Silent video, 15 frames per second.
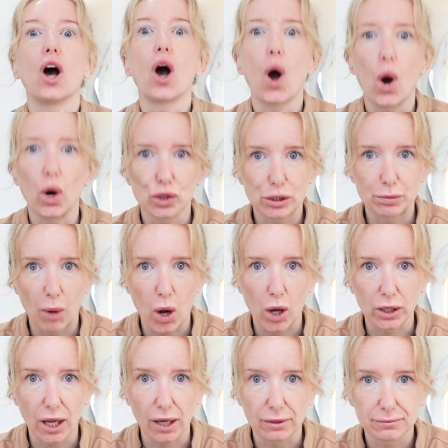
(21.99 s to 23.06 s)
or
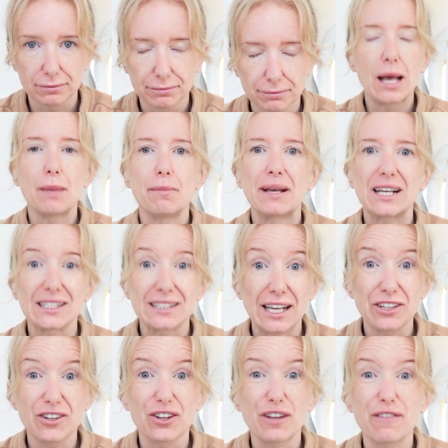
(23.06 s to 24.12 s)
smaller. Because I
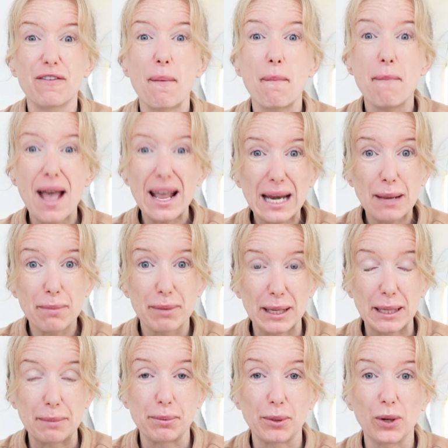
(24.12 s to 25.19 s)
know that for many
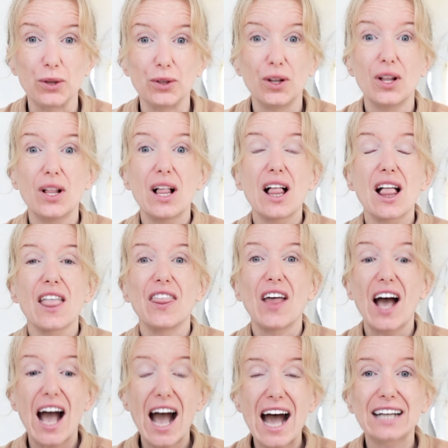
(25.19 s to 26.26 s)
people, the
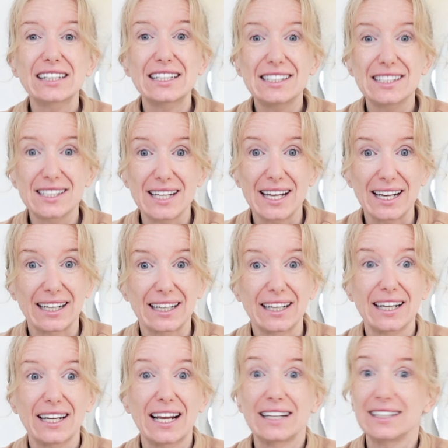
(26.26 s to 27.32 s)
hardest thing
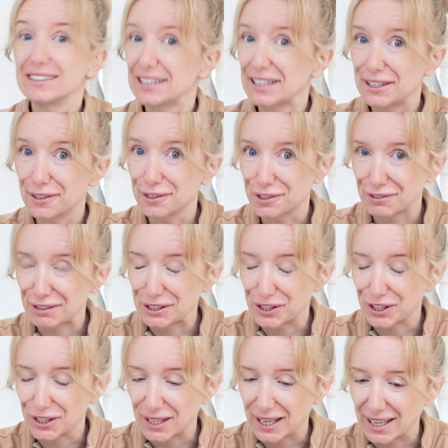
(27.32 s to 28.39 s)
in a decluttering
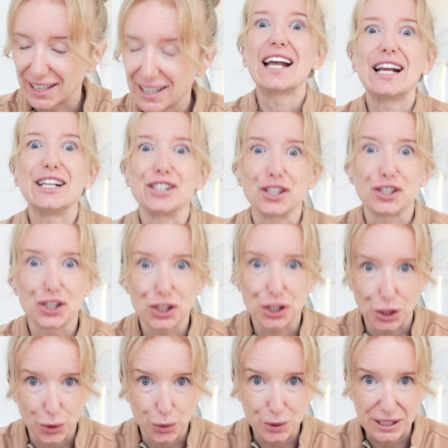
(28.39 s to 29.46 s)
journey is a
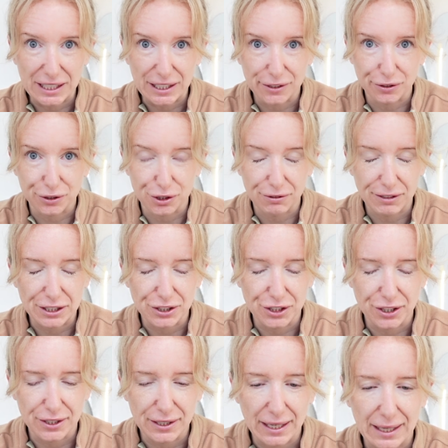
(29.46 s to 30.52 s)
shoe decluttering
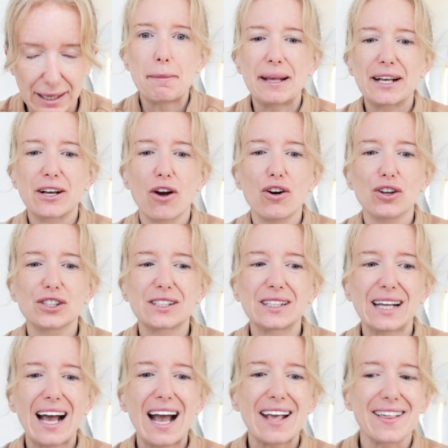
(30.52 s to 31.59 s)
journey. Because
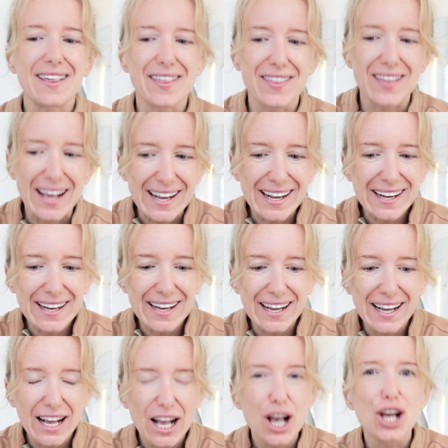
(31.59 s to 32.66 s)
I think
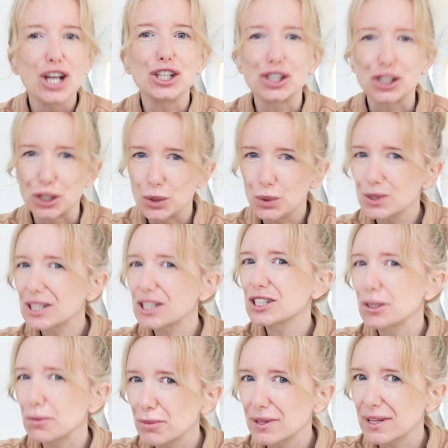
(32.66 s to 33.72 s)
shoes are
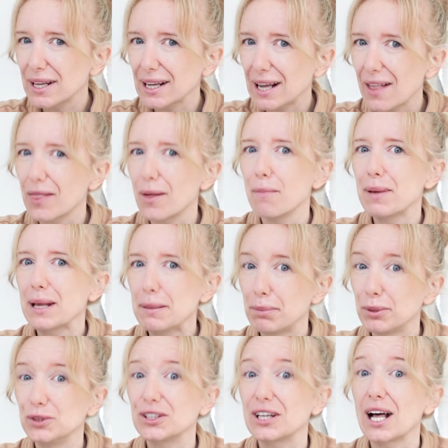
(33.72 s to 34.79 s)
something that
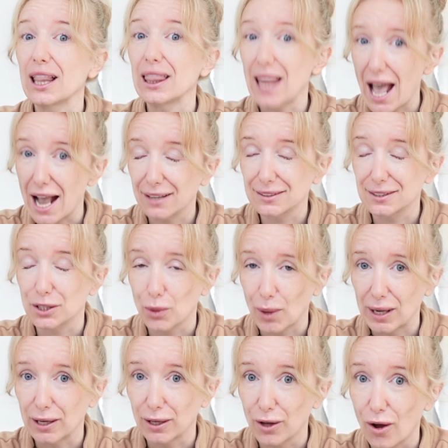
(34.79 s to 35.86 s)
people collect quite
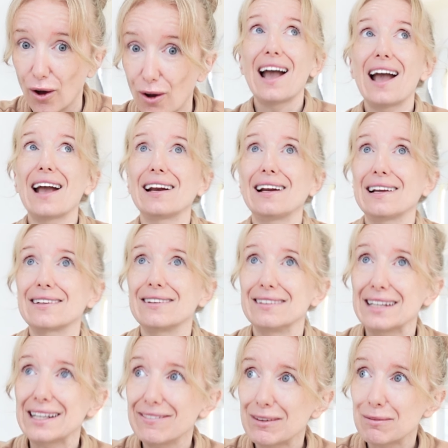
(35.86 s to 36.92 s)
a lot. And I could
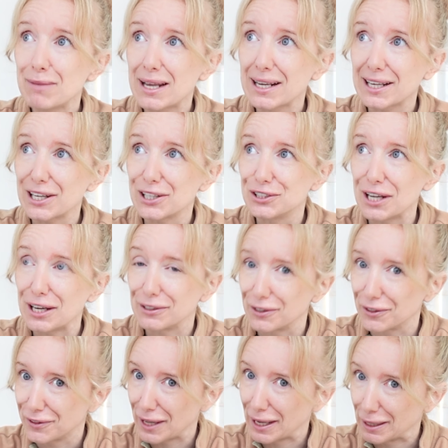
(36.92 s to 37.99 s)
even make it a gender
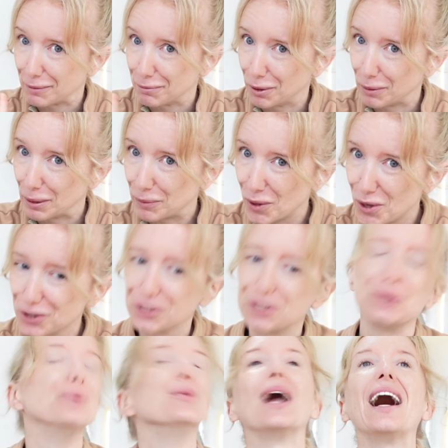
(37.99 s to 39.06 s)
thing, but we won't
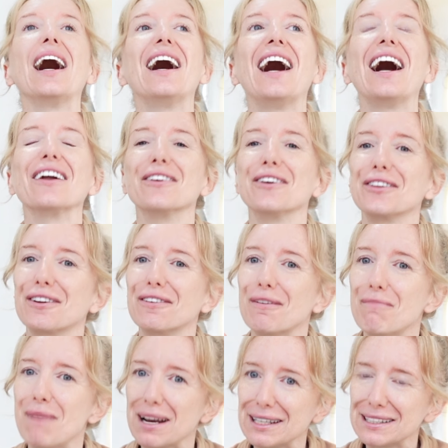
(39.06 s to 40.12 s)
do that. I know there are
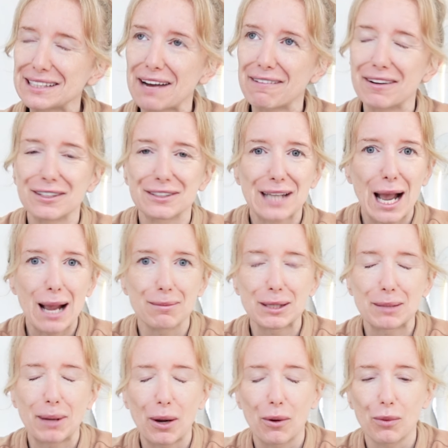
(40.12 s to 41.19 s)
many stereotypes
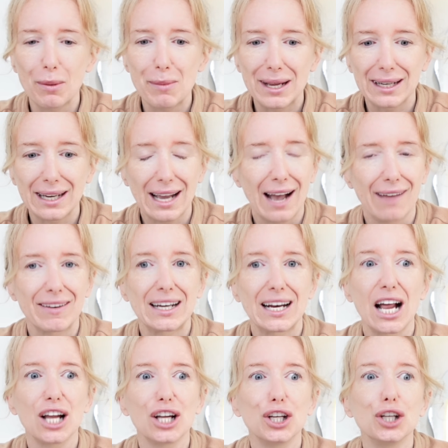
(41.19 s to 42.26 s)
about women having
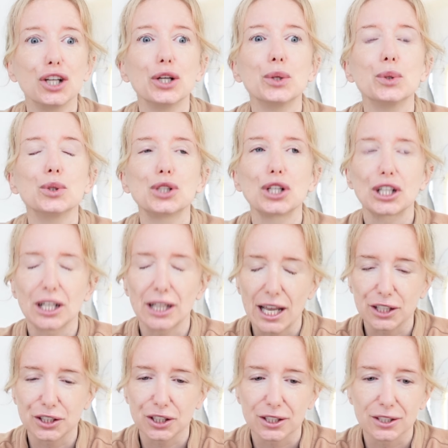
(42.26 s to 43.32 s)
huge
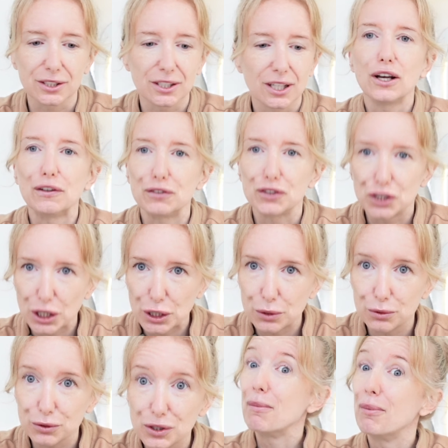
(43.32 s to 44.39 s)
collections of
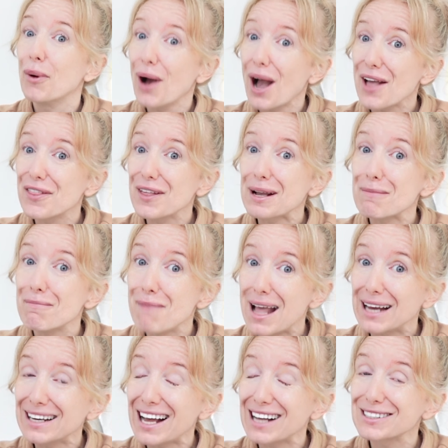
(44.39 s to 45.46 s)
shoes, but I think
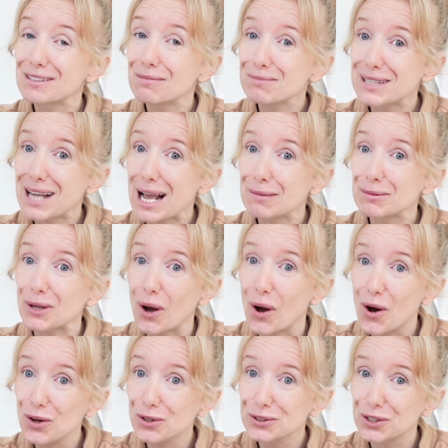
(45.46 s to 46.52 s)
men are sometimes
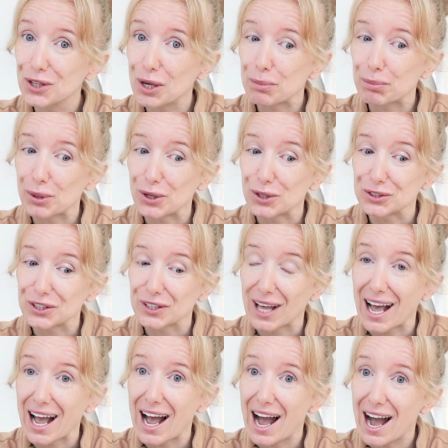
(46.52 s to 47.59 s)
also prone to
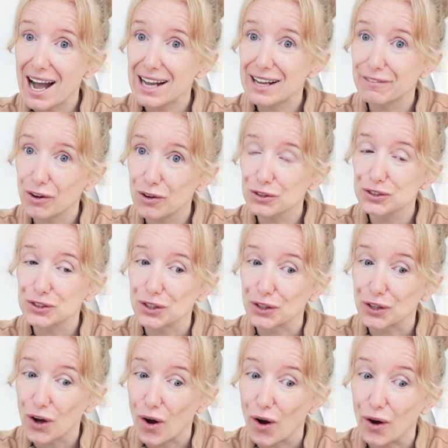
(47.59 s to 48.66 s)
that. I've also
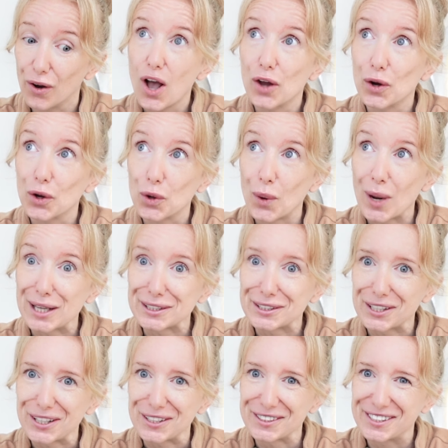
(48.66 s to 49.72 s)
got an
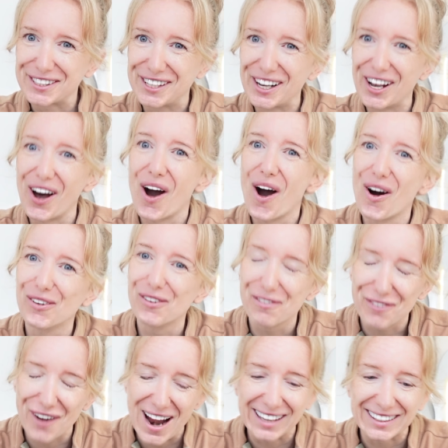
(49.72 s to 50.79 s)
acquaintance or a
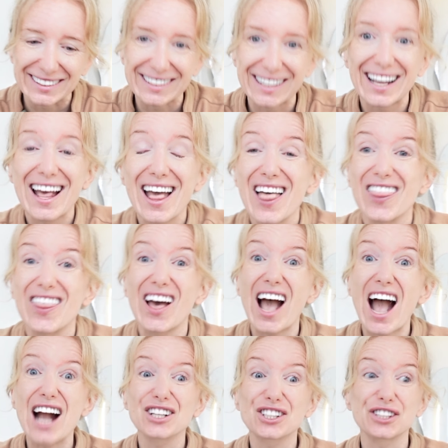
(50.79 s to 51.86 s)
friend that
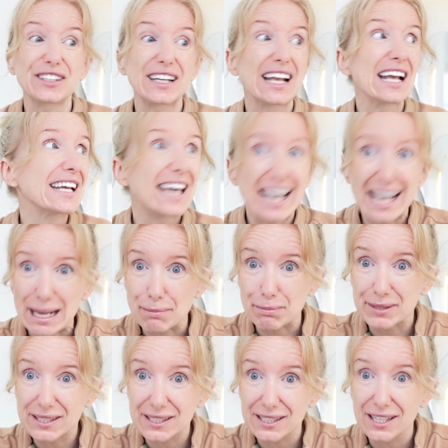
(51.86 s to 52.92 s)
actually
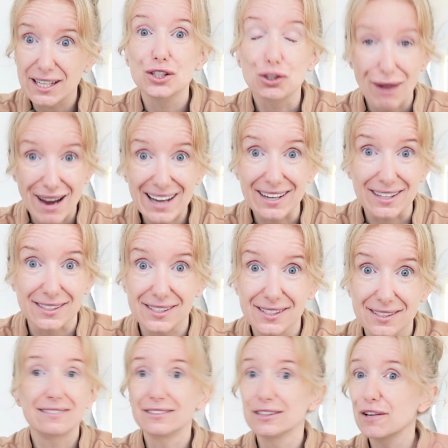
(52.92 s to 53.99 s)
keeps
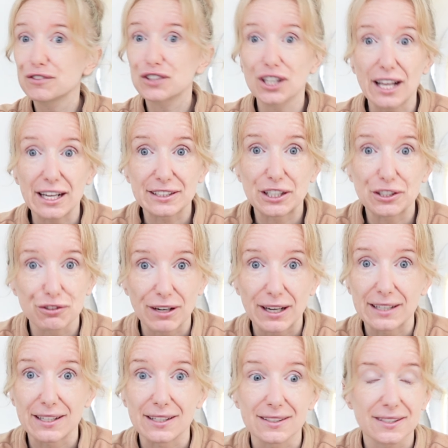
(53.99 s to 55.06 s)
trainers, loves collecting
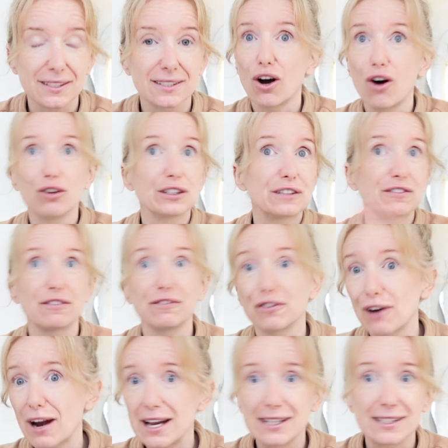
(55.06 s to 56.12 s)
trainers, all different
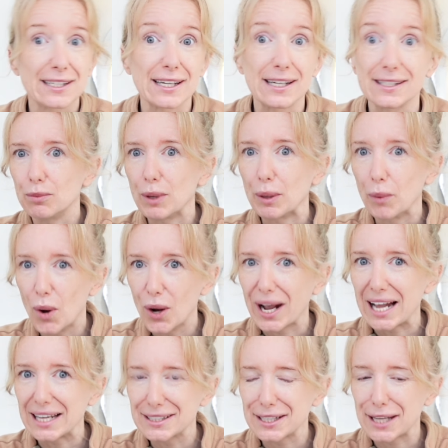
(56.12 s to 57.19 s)
varieties. We won't
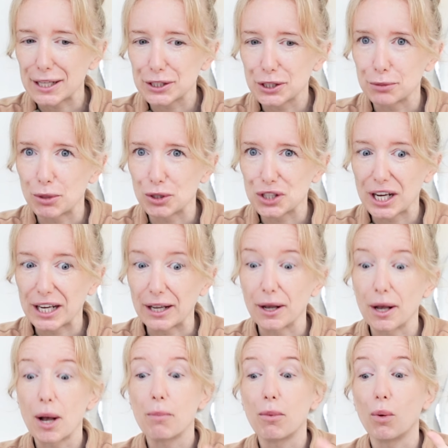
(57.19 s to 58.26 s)
get into that too much
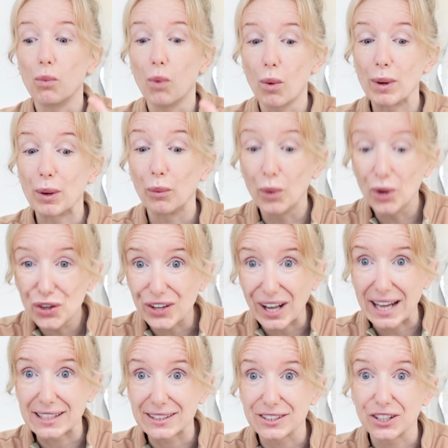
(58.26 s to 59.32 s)
here, but what we will
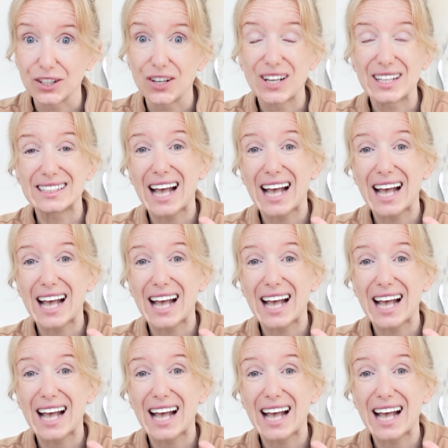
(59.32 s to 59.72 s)
get into is